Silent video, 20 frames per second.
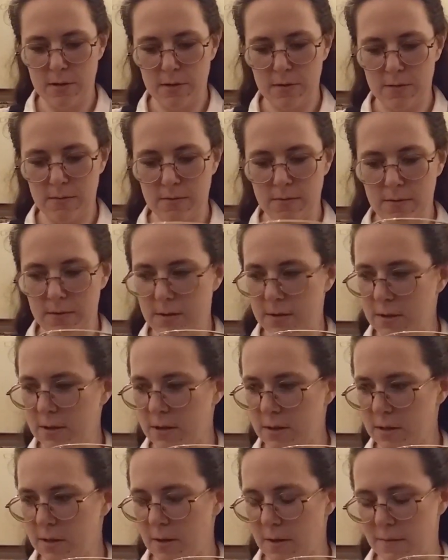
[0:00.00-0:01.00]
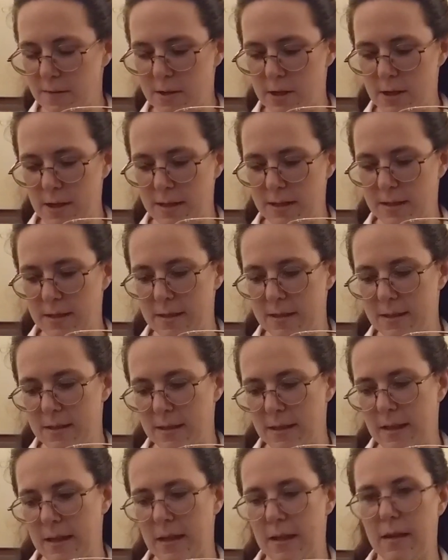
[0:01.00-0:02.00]
So, just so you have a chance to
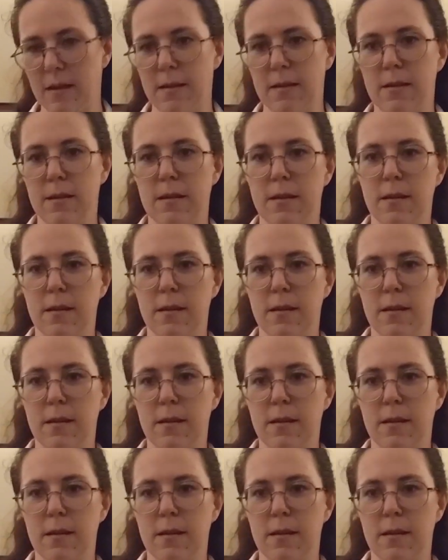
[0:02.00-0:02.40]
see,